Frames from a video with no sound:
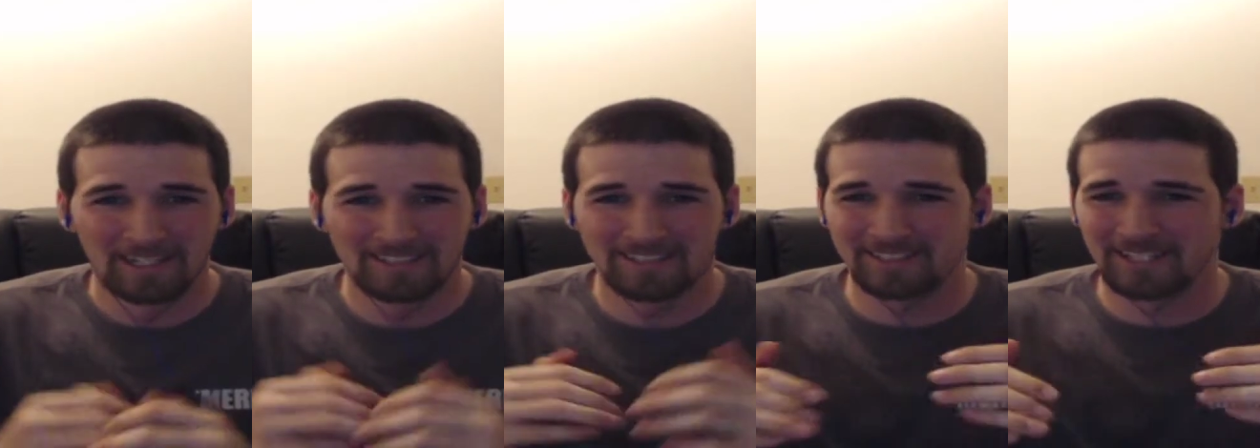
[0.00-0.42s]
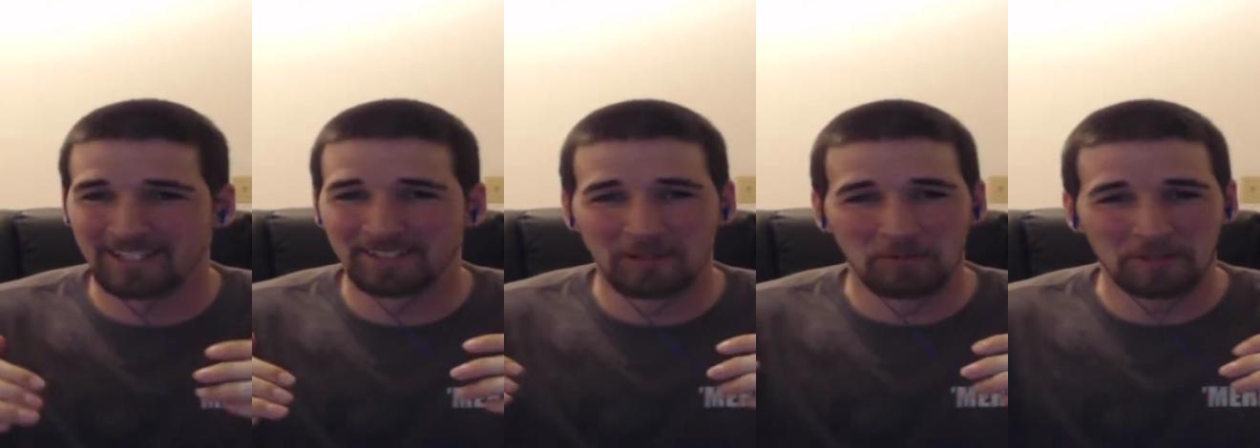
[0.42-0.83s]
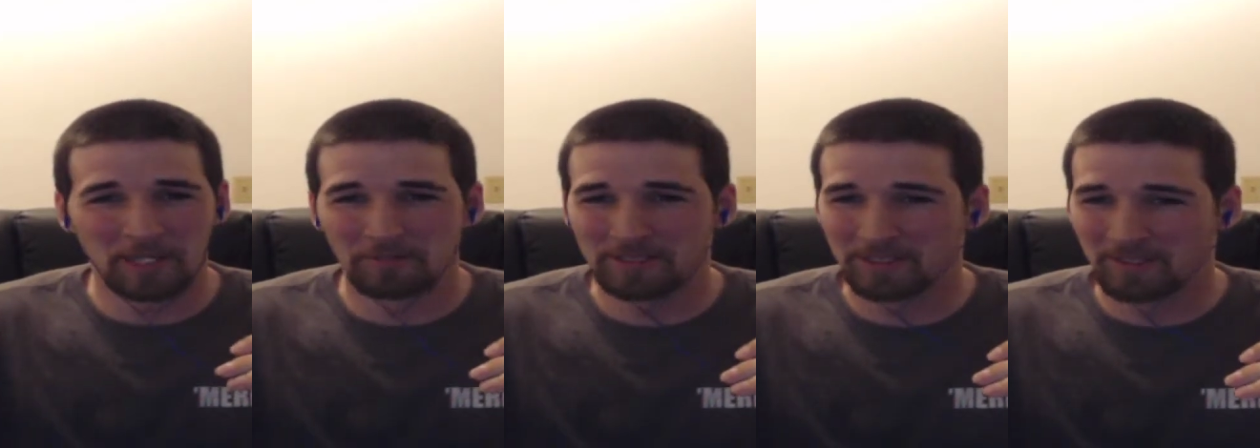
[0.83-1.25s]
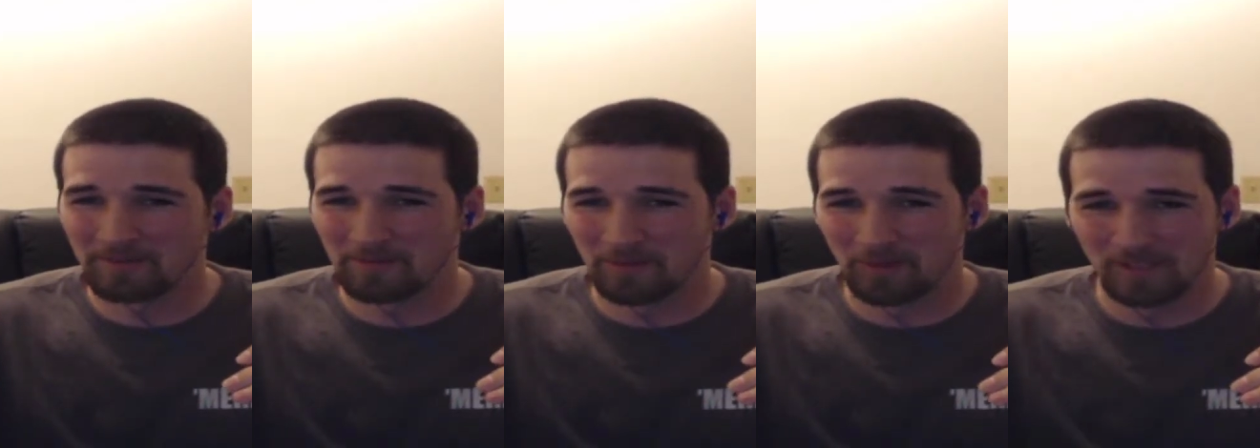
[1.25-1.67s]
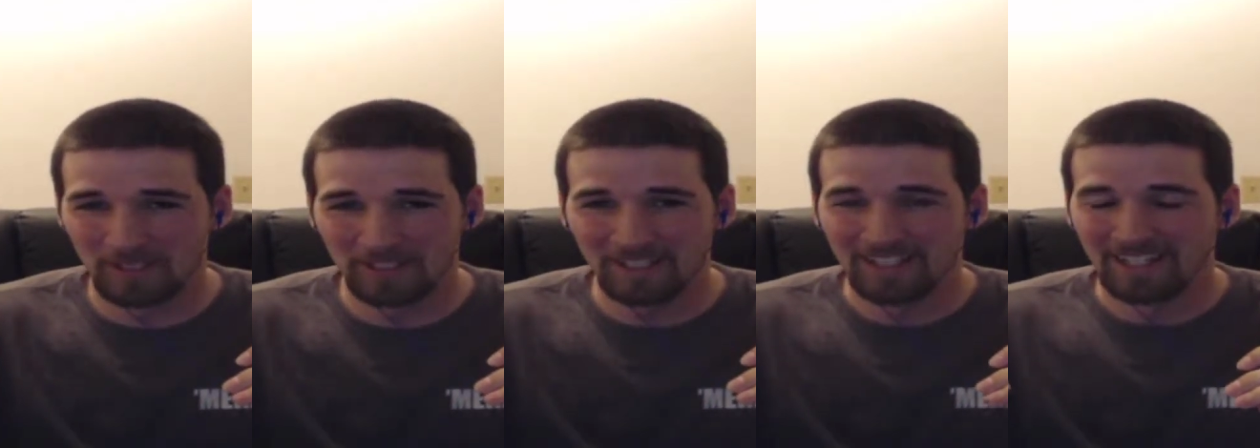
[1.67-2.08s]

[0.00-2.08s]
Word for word: Just got done with episode four,